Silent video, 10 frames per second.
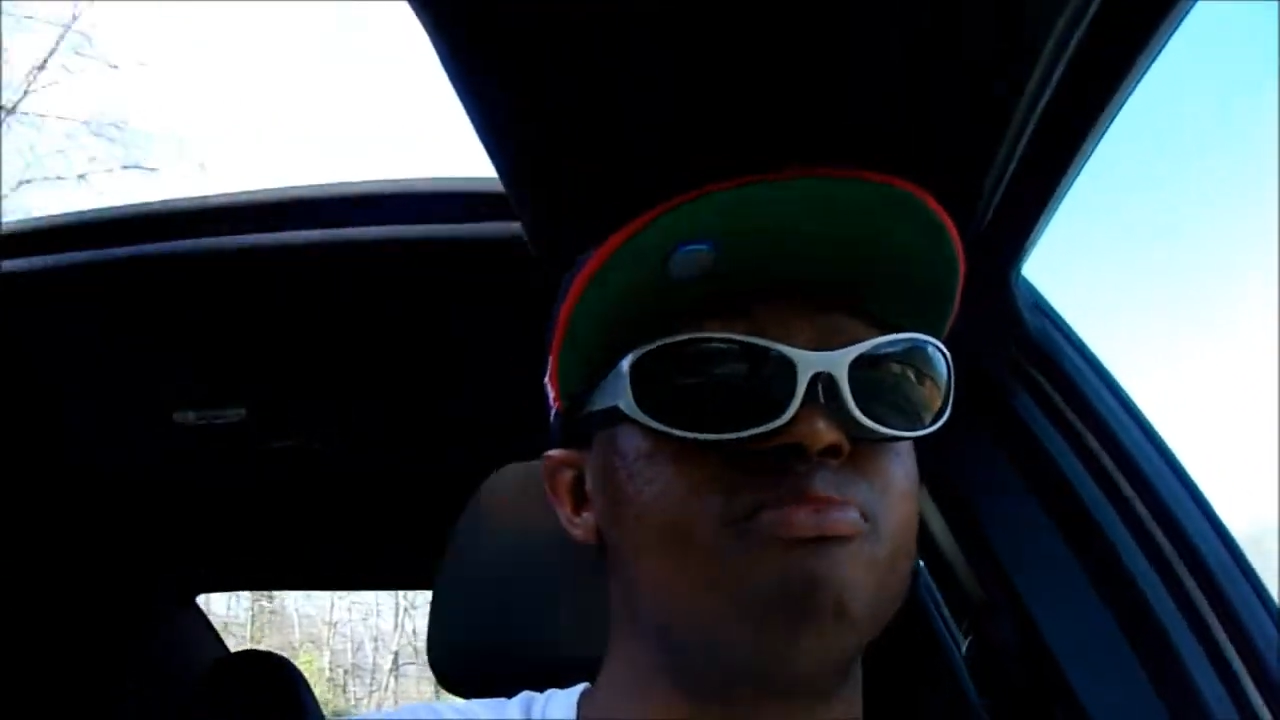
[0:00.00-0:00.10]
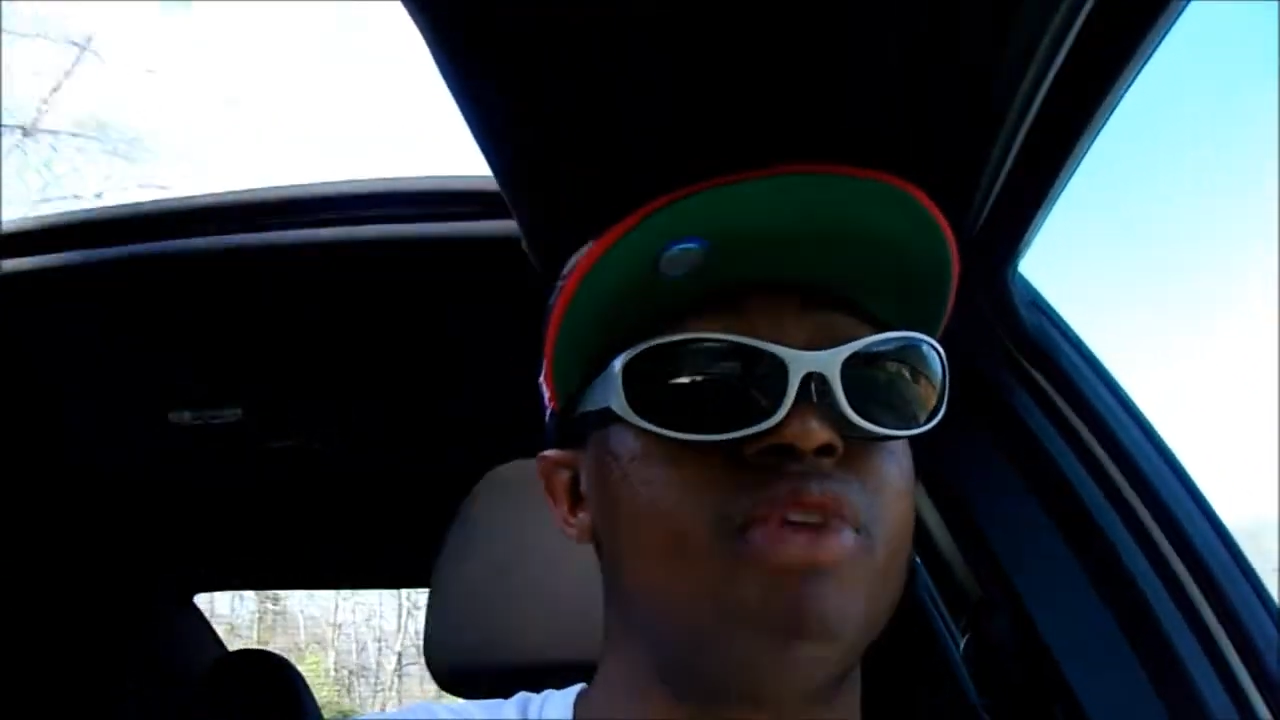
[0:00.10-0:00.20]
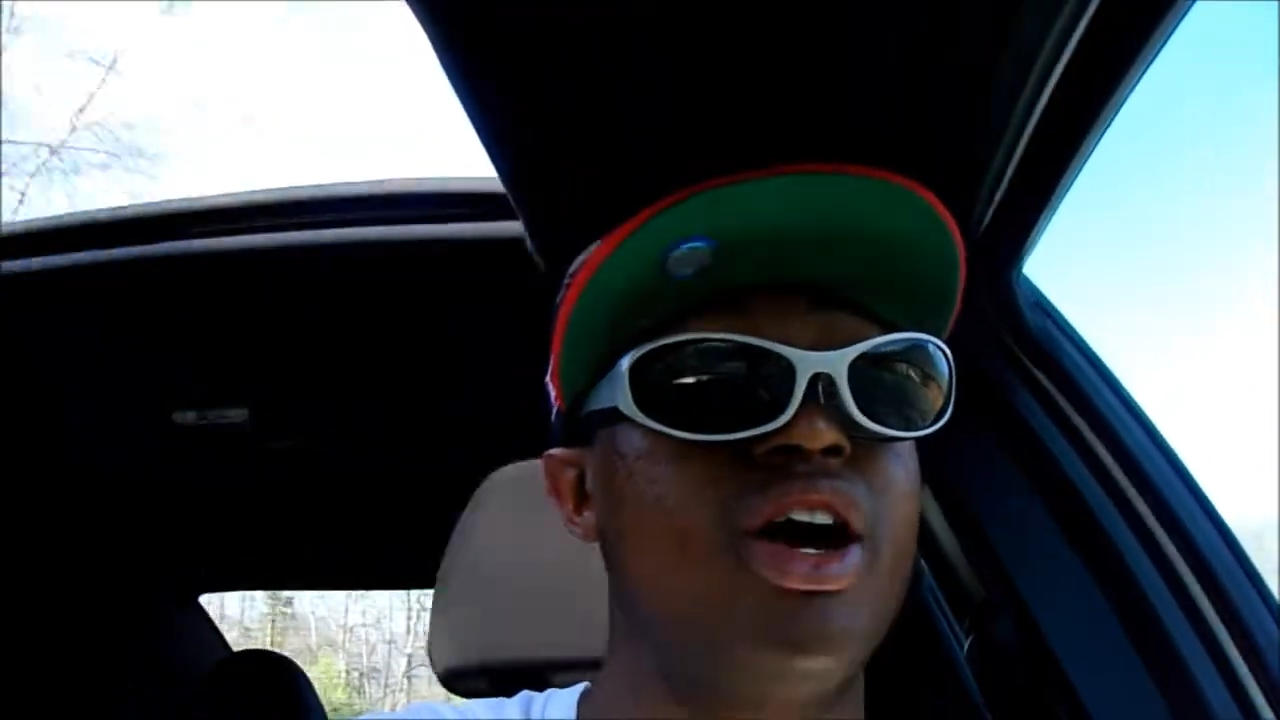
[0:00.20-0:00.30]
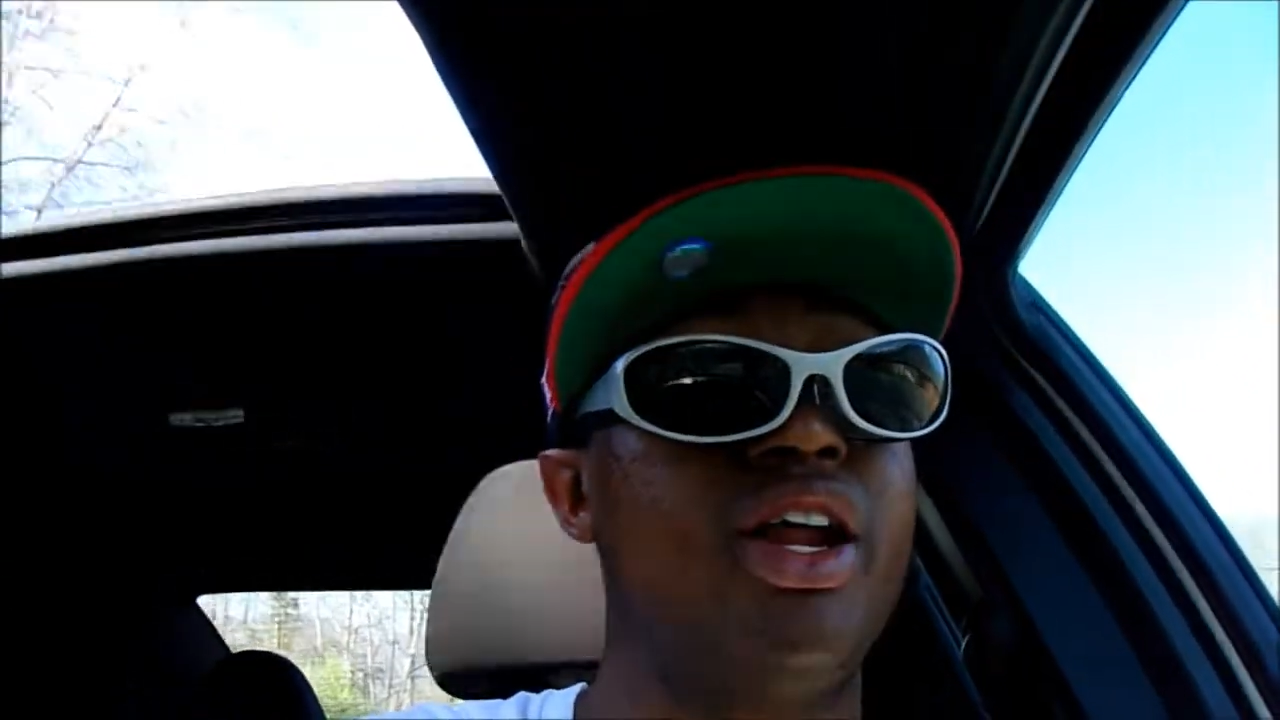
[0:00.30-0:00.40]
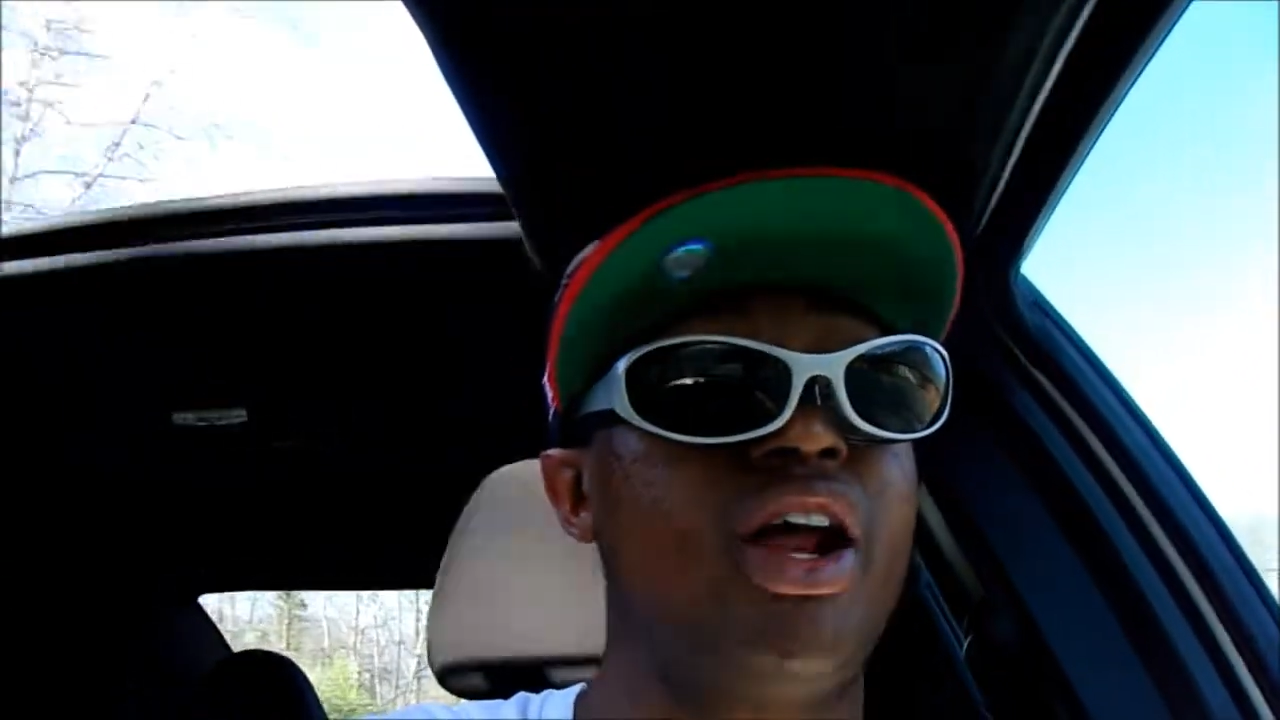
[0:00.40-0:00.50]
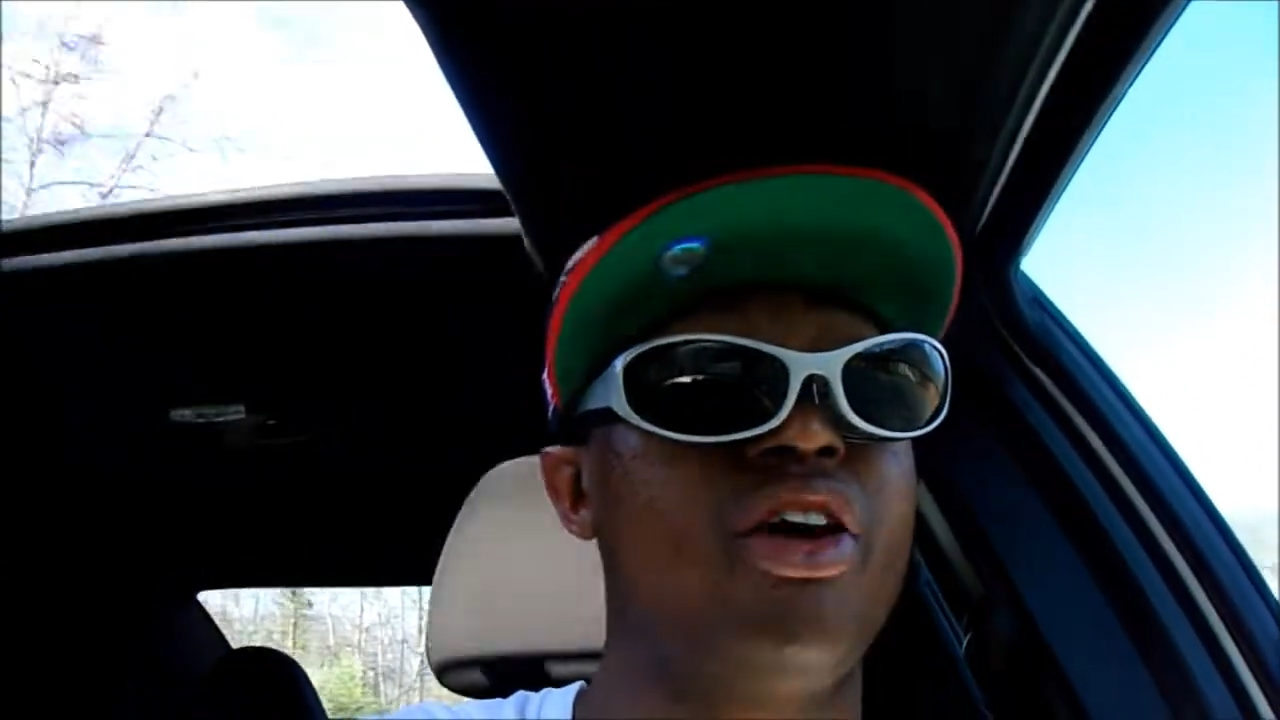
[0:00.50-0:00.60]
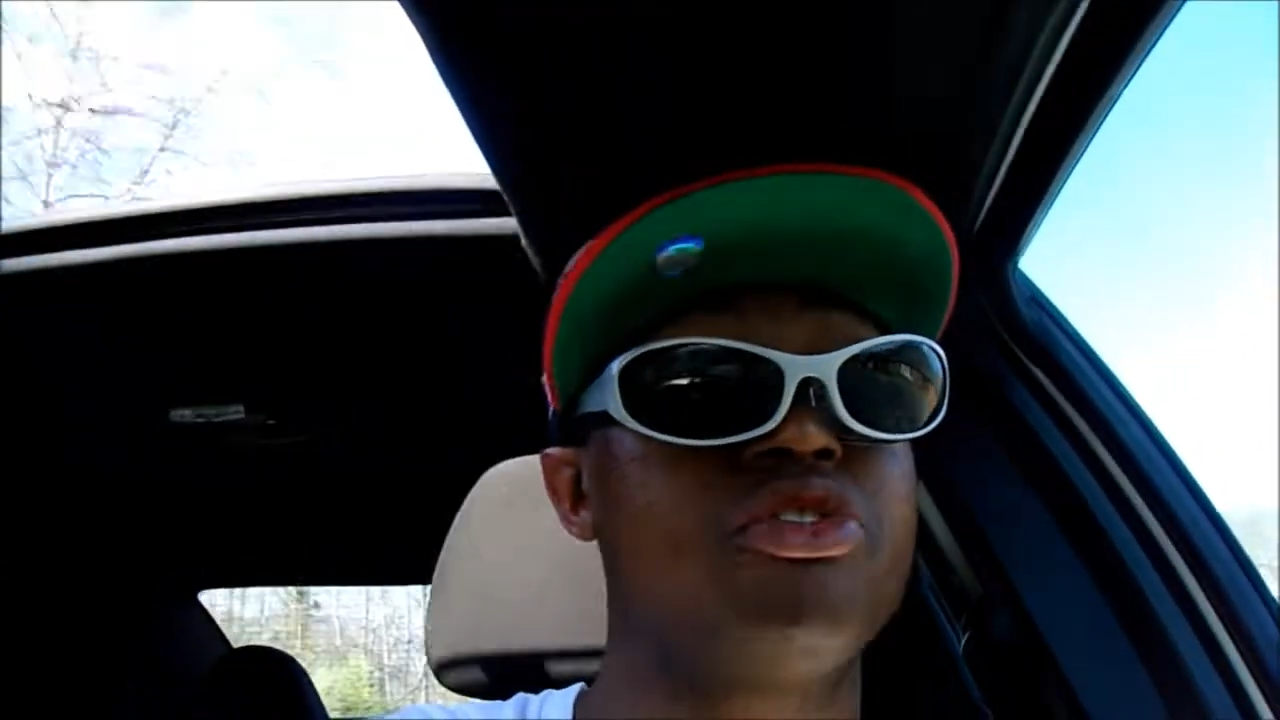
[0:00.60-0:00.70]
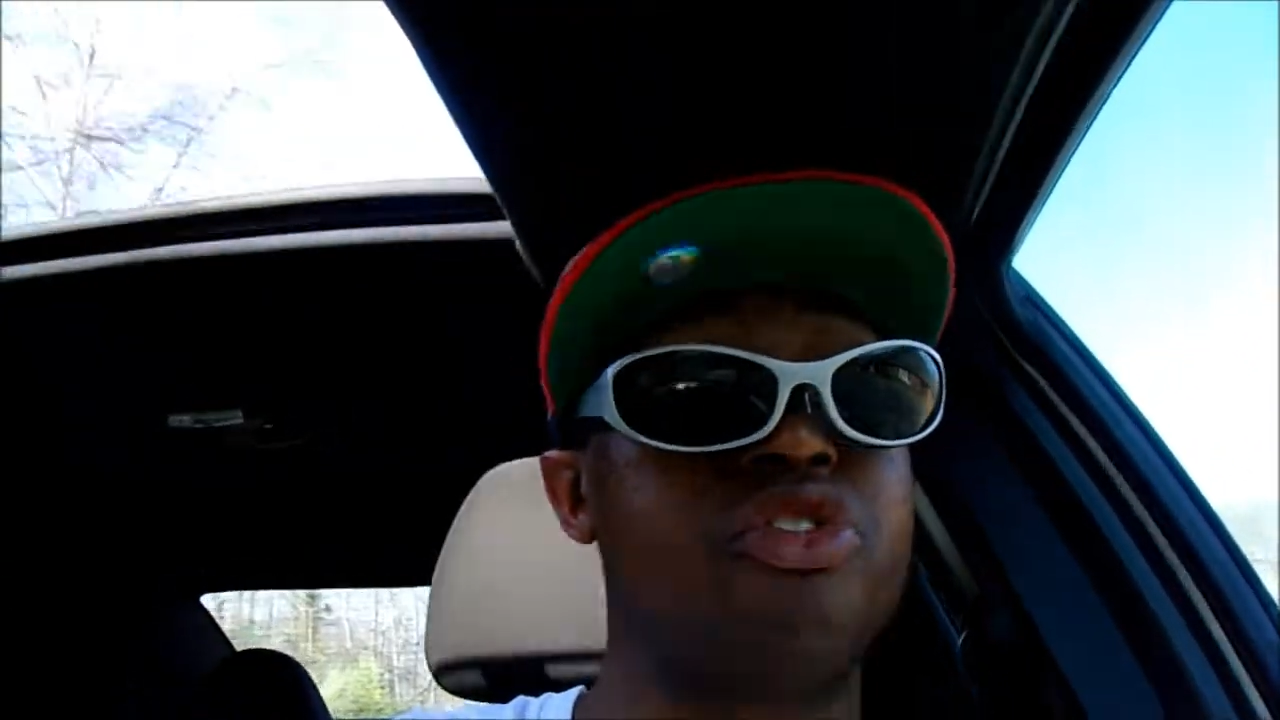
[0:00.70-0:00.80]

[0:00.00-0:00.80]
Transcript: But I know